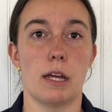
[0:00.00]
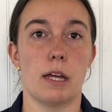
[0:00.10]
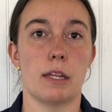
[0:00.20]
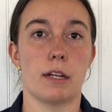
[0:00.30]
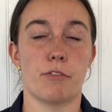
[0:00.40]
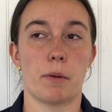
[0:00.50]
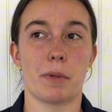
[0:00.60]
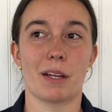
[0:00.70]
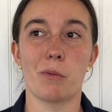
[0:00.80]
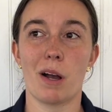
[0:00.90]
And then if I'm
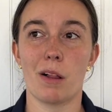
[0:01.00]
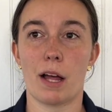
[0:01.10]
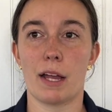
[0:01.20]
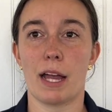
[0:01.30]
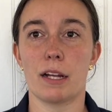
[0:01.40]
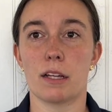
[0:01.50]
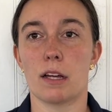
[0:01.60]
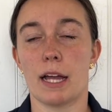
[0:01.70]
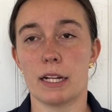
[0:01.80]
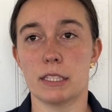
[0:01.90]
like, well, I had a
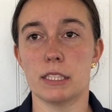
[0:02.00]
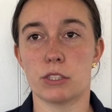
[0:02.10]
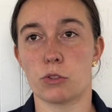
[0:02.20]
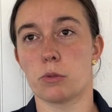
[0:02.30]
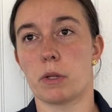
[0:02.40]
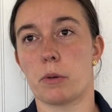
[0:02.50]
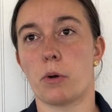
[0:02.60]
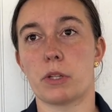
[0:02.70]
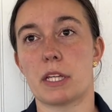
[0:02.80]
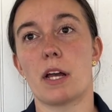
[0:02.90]
decent group, they were
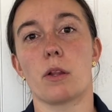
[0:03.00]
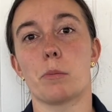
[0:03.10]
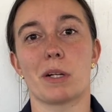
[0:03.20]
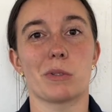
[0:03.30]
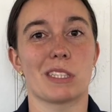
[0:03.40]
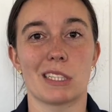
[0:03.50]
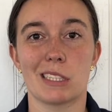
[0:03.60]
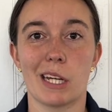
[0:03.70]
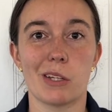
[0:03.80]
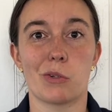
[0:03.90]
on the yellow, but it wasn't
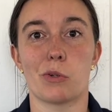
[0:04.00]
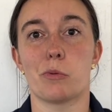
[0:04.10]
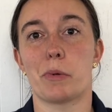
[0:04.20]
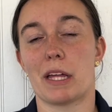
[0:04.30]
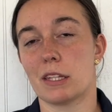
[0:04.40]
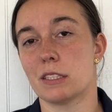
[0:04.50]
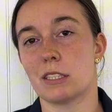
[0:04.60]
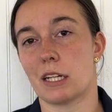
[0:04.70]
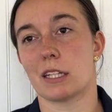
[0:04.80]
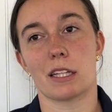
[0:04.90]
a tight group at this
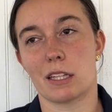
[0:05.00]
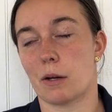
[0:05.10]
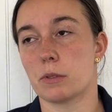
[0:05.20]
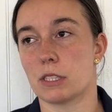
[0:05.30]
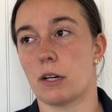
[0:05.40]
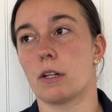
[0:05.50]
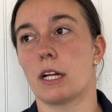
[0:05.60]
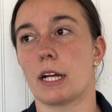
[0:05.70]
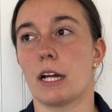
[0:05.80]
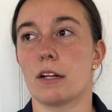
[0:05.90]
setting, then that one's out.
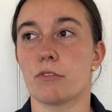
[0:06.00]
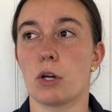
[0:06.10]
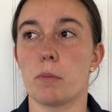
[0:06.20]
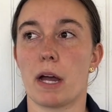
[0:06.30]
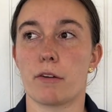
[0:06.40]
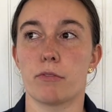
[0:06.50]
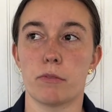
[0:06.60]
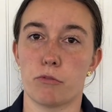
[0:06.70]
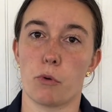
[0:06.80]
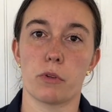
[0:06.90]
And I kind of go back
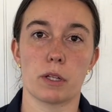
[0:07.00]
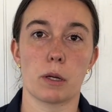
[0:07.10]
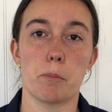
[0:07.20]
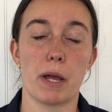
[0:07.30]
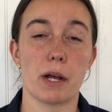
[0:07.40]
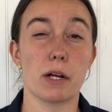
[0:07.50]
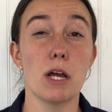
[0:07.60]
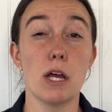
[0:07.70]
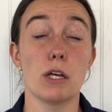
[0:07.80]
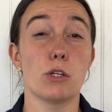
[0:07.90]
and forth and compare.
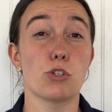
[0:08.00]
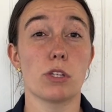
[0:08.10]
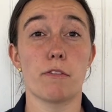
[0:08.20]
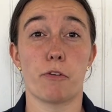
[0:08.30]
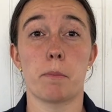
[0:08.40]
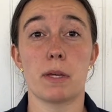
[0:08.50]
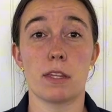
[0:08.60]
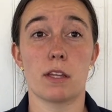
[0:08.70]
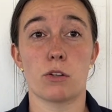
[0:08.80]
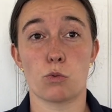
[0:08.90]
Usually for
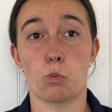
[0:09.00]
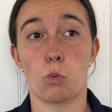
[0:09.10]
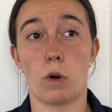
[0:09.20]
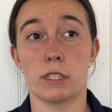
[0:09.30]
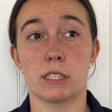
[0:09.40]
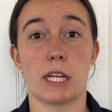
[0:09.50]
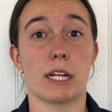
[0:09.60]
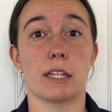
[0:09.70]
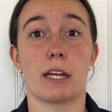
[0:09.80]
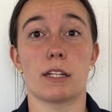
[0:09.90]
me, there's one
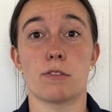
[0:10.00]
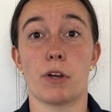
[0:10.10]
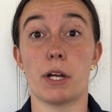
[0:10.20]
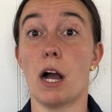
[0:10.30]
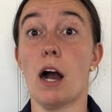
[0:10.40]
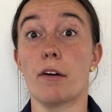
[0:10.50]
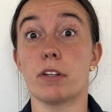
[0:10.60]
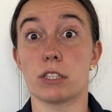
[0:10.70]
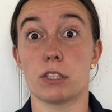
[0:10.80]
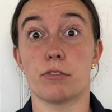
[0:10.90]
setting that is very
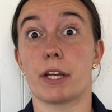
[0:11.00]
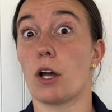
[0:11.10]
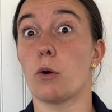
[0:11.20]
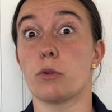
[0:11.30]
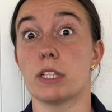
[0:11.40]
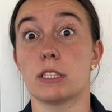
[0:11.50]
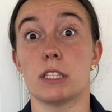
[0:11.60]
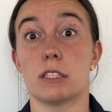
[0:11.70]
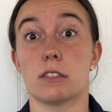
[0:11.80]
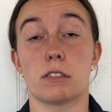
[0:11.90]
obvious of like, oh, this
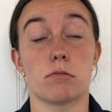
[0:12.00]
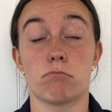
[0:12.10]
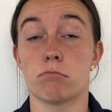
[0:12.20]
is